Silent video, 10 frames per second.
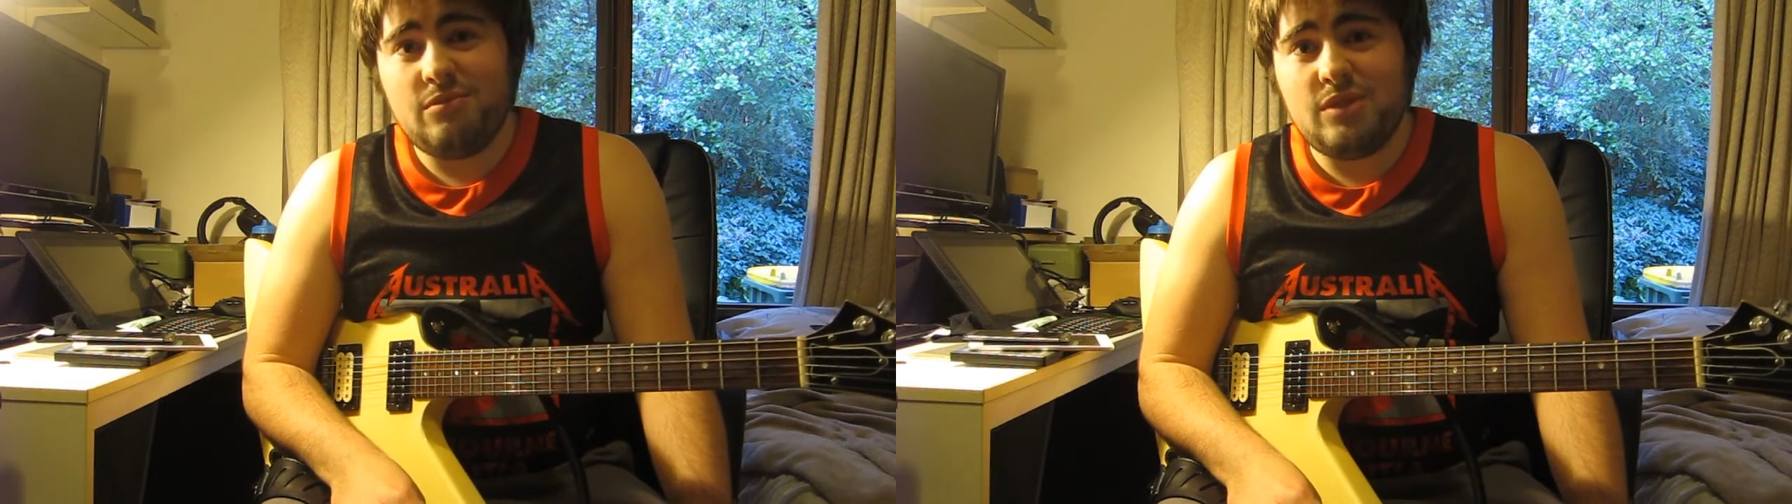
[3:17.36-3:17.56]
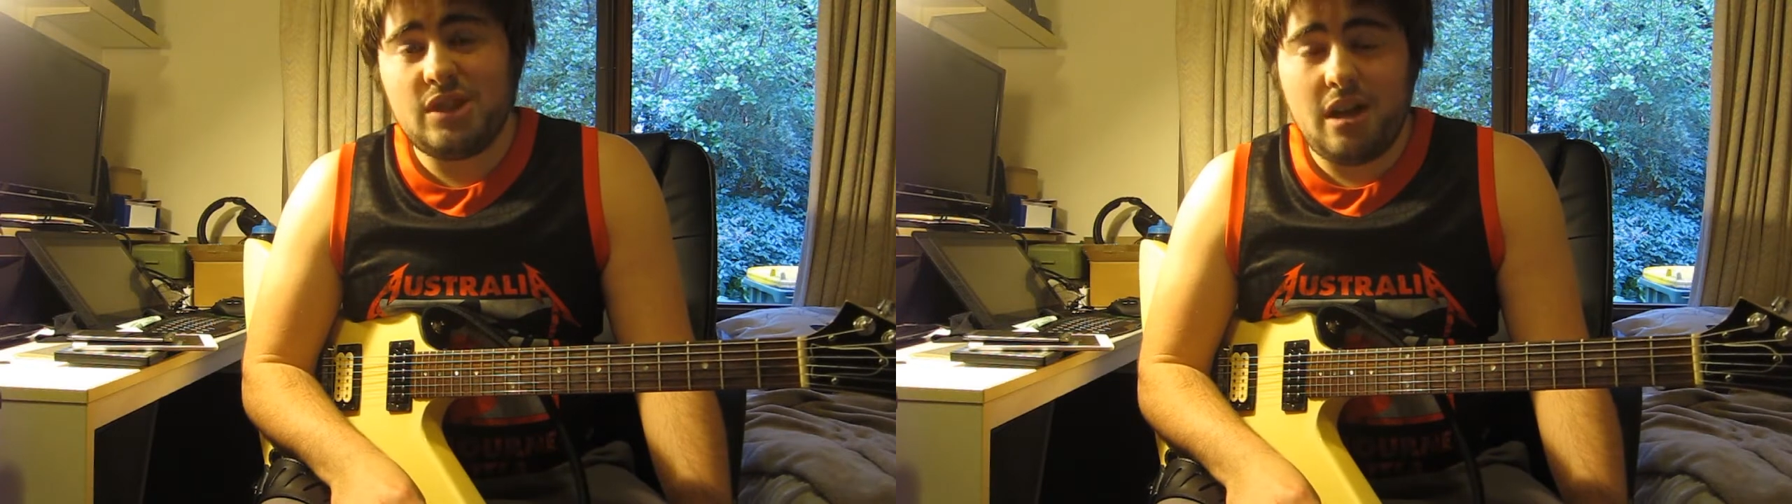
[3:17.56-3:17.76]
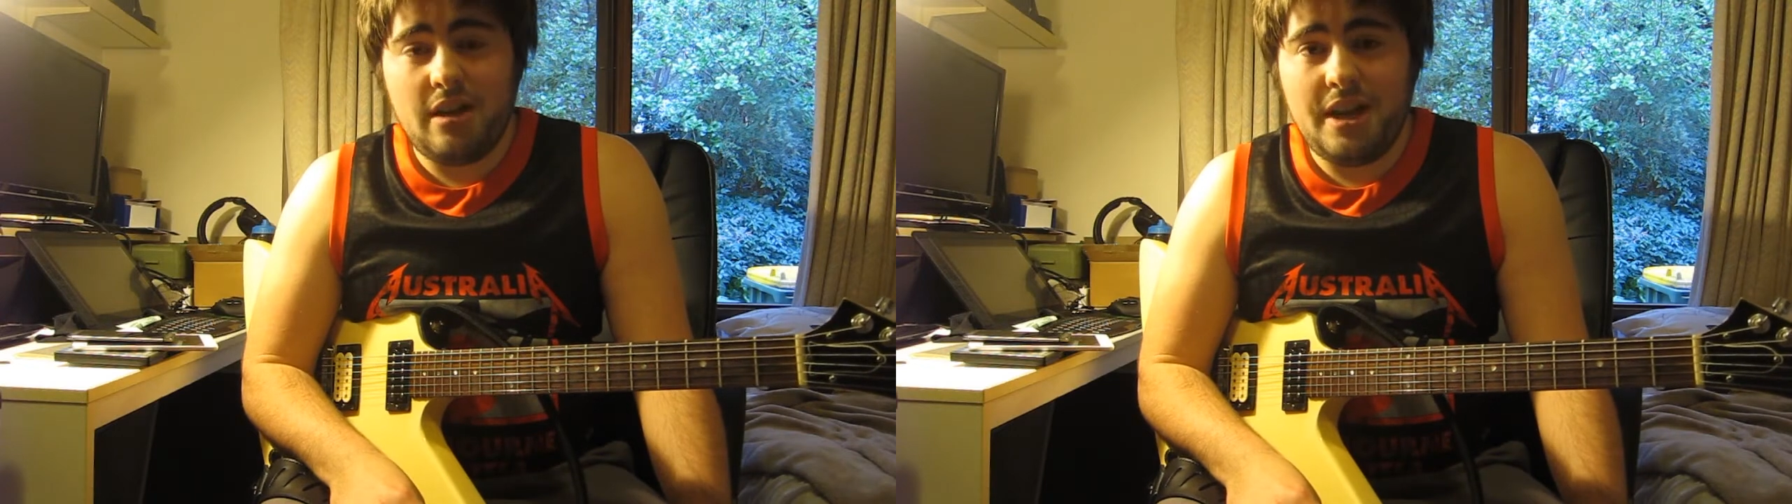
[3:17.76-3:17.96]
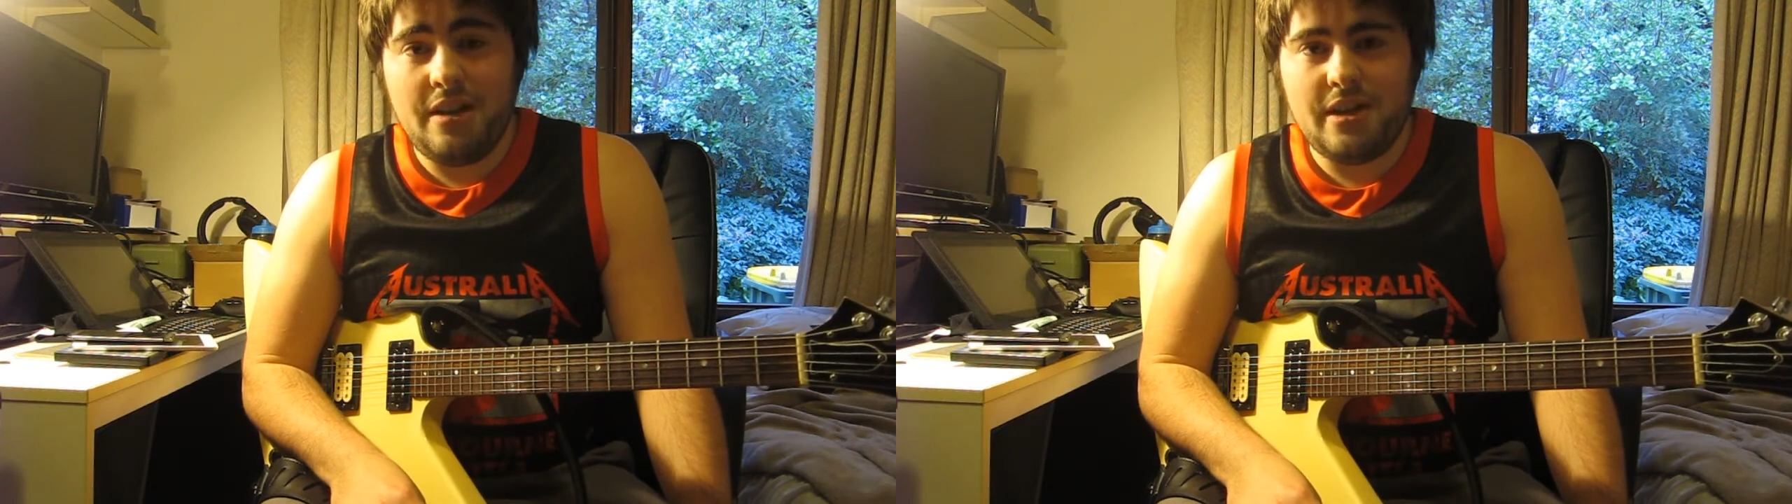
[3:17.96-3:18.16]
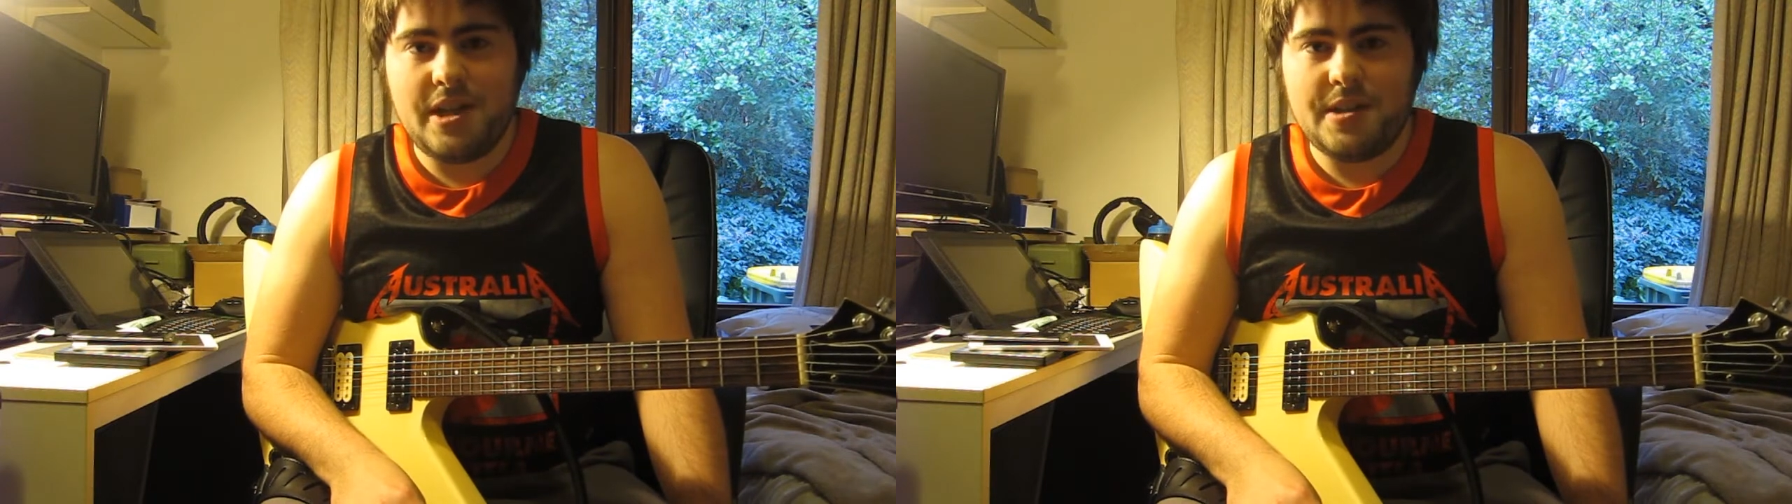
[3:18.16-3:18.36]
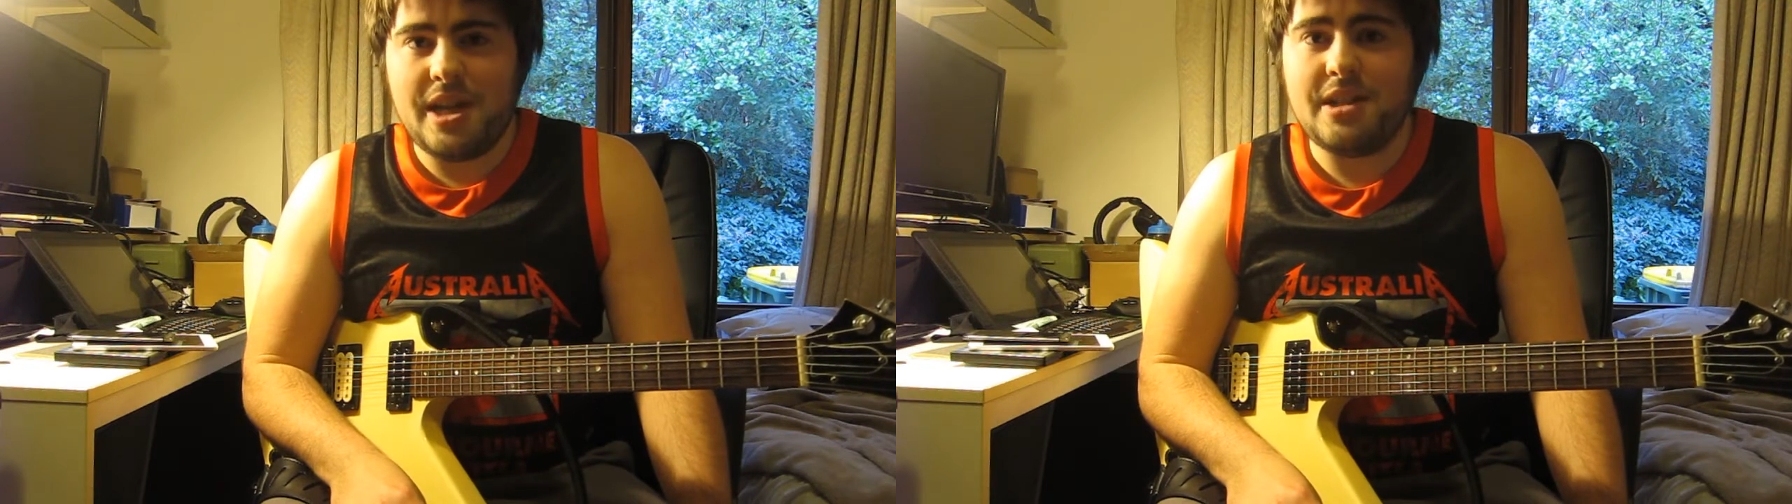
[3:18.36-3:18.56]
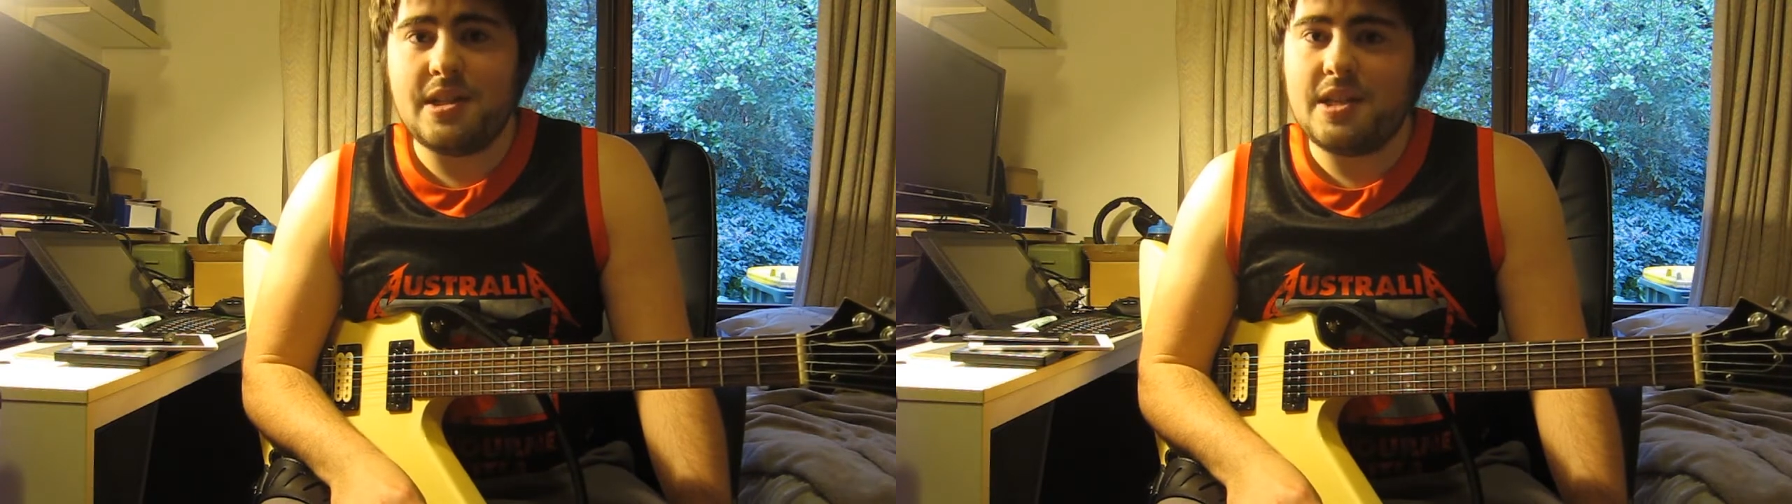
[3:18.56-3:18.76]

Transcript: So here it is Enter